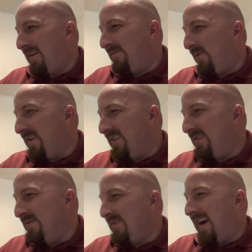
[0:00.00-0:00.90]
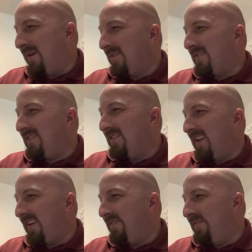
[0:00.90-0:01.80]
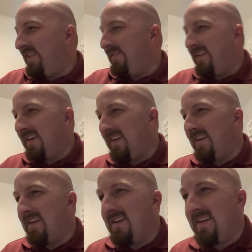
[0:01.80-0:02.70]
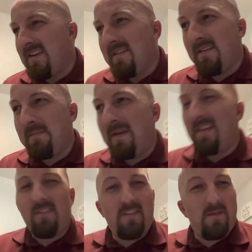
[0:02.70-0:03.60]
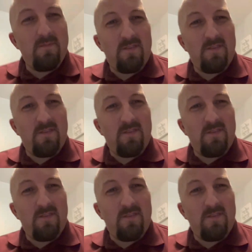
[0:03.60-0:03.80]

42 hours and like 50 minutes or something.